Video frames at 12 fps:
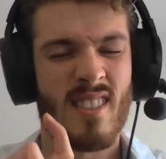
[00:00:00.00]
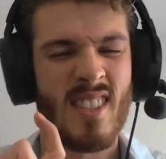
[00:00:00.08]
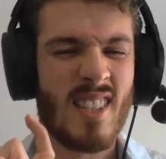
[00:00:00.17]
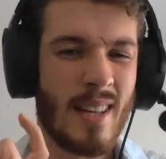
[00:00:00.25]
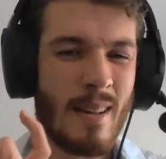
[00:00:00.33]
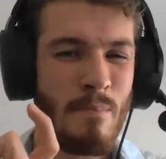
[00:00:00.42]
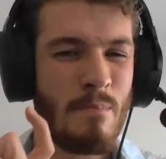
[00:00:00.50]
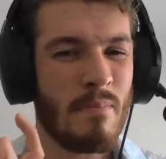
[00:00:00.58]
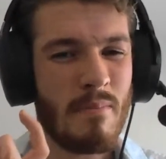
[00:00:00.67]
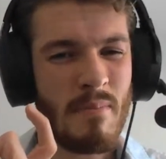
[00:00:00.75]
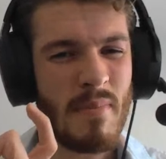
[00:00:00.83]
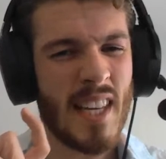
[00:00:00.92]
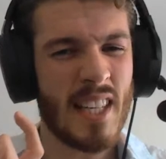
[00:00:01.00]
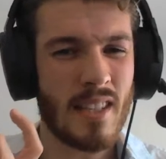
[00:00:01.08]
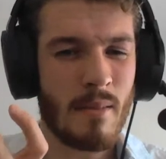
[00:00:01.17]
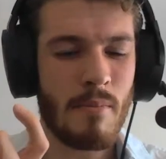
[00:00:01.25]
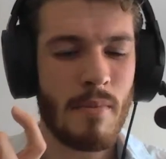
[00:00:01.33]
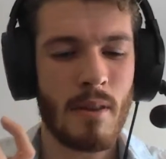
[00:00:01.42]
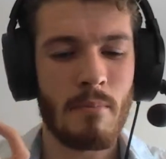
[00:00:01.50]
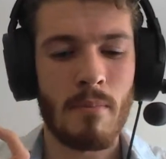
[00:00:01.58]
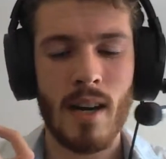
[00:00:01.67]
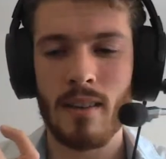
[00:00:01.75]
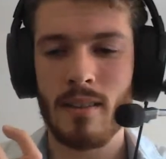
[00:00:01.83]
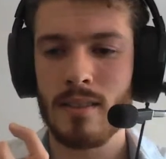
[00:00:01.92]
to the medium, the
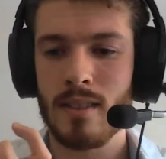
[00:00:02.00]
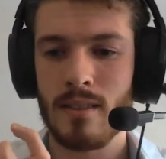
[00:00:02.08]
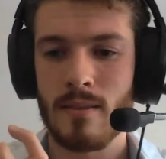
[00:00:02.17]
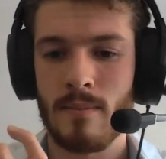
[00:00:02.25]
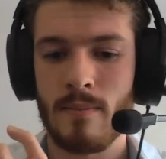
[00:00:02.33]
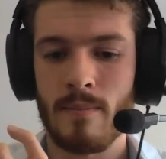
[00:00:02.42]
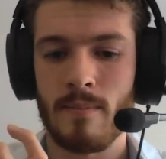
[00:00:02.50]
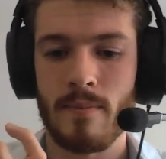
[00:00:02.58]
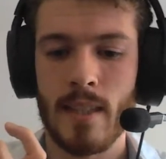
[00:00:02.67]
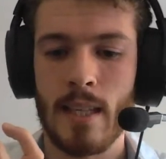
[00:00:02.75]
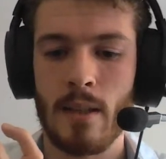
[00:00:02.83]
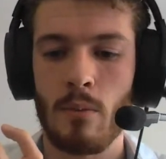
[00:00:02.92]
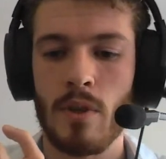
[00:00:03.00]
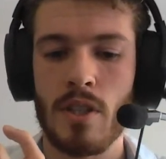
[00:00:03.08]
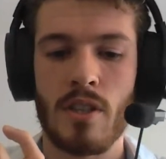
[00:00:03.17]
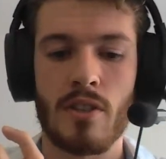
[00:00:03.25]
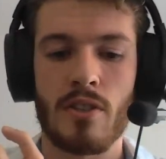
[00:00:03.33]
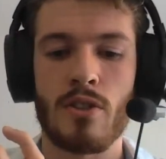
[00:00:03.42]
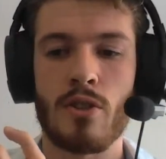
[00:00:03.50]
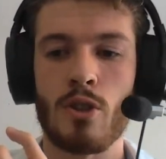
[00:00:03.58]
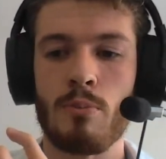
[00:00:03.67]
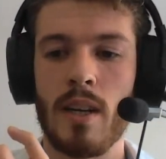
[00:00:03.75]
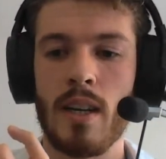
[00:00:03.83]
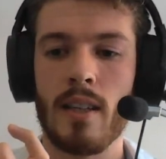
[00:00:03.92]
mild, which is
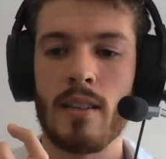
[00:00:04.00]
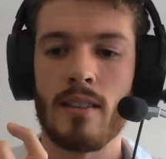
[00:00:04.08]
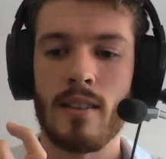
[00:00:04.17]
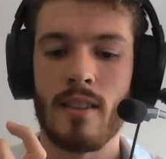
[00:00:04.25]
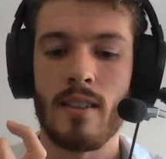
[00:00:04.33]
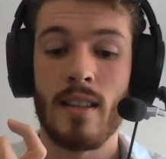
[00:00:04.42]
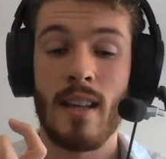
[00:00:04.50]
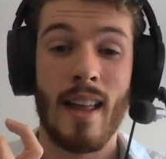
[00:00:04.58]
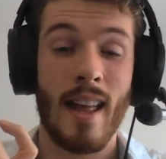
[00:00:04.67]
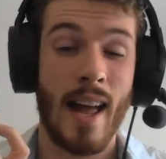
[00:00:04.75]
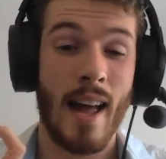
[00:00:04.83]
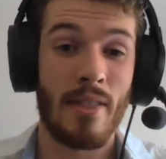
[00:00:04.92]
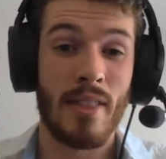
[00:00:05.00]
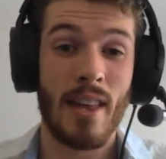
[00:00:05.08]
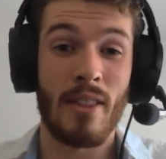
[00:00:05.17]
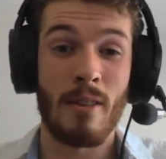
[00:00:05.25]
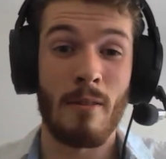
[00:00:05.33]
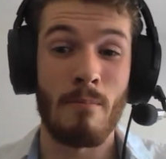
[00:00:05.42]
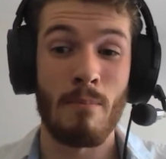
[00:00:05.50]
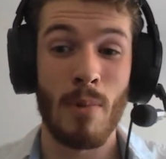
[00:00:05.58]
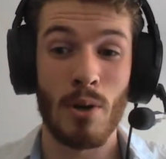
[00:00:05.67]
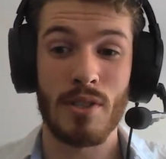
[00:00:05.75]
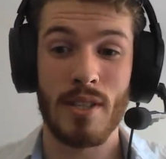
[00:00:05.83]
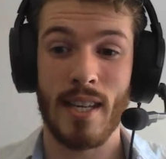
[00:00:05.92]
super, and then the
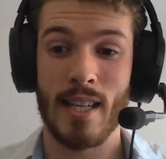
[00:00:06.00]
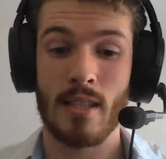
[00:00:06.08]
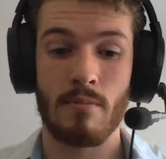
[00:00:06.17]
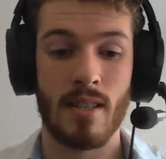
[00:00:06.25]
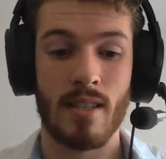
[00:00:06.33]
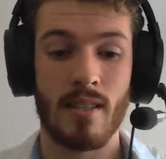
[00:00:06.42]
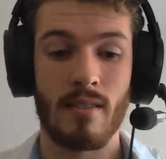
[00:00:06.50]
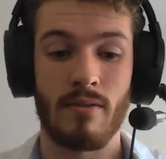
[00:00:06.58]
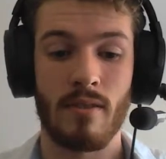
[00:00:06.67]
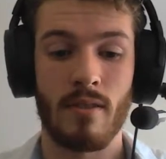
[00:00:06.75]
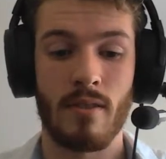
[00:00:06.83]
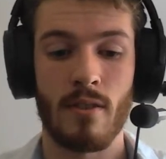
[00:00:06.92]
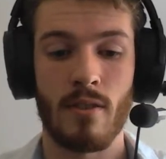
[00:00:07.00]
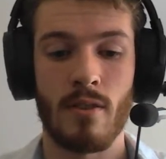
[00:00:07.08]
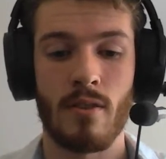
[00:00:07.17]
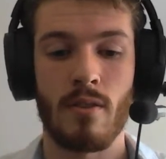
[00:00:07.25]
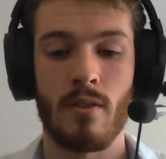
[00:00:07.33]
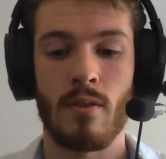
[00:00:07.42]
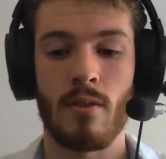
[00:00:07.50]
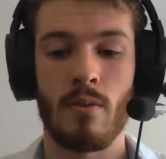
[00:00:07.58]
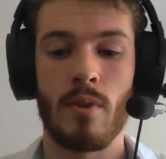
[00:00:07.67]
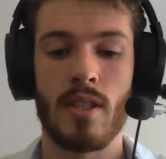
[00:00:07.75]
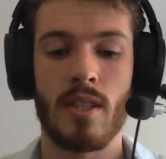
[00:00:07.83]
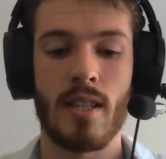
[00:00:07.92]
most expressive,
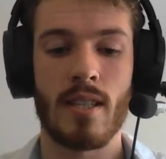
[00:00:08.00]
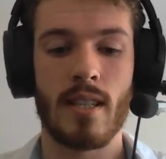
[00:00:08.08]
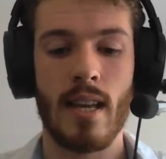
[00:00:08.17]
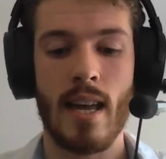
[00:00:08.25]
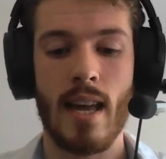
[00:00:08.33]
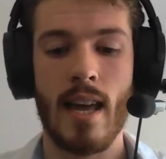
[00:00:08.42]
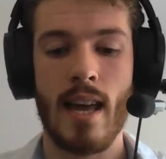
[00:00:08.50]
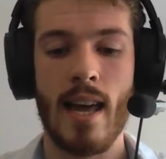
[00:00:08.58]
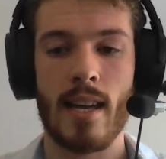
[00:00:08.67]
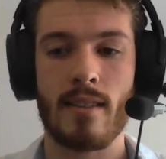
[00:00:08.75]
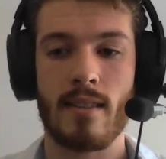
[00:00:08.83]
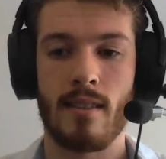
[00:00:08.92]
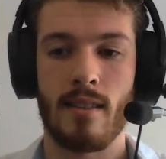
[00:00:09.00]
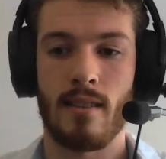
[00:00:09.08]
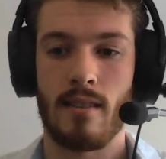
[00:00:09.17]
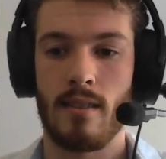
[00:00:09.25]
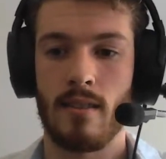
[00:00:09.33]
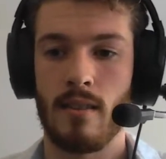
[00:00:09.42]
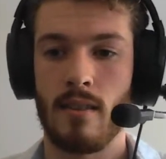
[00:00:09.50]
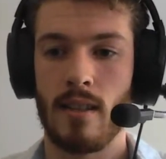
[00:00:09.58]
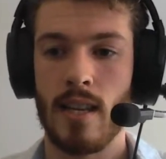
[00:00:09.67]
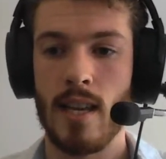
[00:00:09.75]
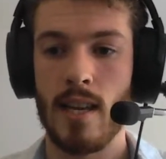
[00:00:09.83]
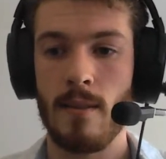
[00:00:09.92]
which is excellent.
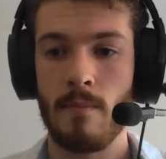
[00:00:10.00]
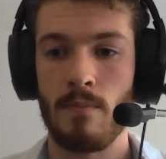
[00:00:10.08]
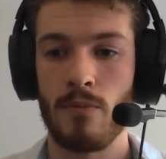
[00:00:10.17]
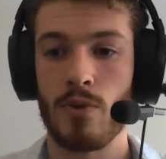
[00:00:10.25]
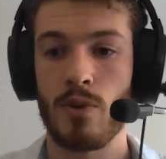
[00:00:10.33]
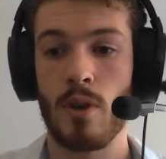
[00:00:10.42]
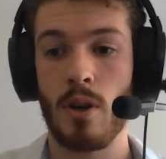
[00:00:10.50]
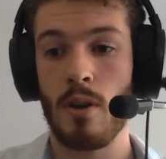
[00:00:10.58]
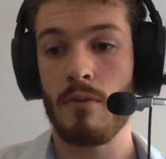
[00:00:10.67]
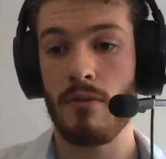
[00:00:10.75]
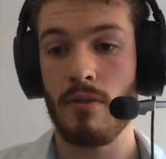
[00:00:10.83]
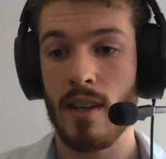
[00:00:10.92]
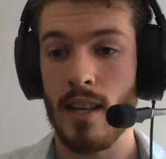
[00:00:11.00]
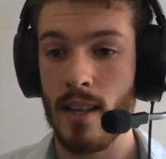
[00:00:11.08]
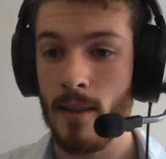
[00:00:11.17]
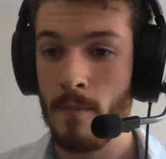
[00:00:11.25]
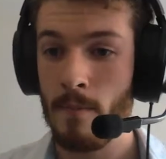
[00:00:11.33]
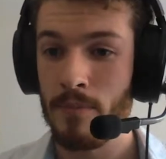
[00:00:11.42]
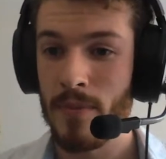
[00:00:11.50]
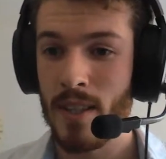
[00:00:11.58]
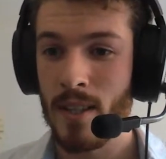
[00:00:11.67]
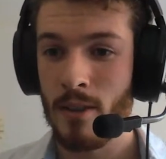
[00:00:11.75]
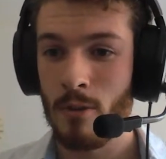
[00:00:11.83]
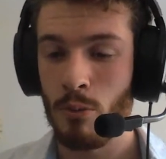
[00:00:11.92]
Okay, so hopefully
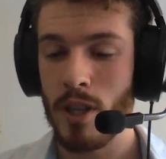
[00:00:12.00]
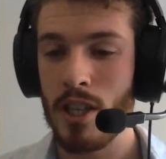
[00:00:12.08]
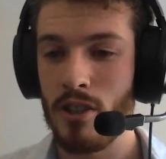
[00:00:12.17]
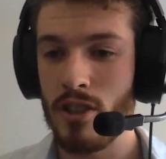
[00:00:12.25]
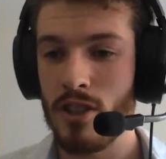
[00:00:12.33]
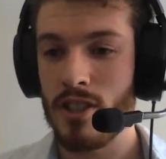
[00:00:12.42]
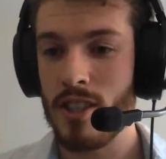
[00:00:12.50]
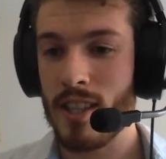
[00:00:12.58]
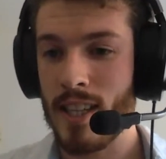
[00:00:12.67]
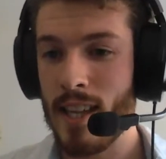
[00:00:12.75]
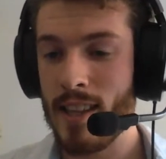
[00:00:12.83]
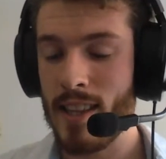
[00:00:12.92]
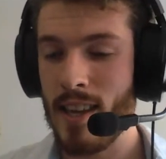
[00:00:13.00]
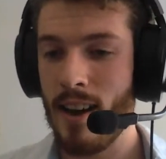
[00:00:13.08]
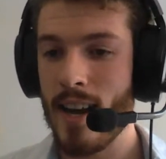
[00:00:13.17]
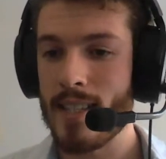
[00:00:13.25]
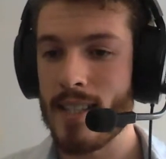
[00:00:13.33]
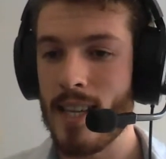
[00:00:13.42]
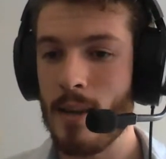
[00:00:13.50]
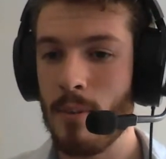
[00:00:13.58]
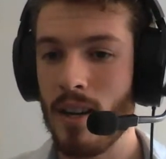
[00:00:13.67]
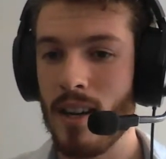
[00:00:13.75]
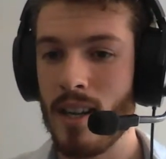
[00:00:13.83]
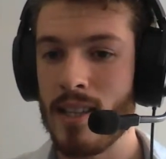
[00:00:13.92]
we can just get the idea
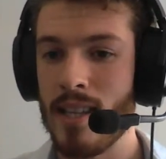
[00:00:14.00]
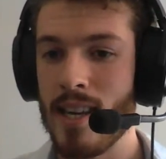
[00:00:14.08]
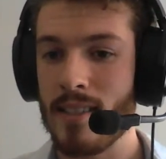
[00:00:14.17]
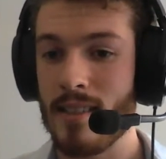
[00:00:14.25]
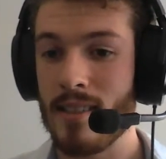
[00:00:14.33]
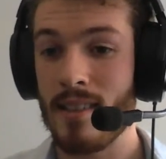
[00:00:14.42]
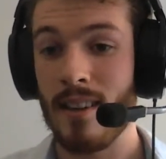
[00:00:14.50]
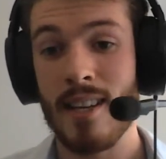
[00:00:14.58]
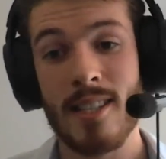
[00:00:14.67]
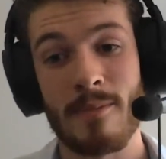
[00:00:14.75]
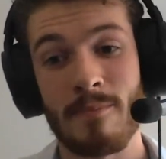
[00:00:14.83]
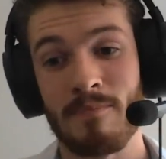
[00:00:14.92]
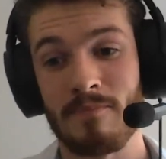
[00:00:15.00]
behind the exercise.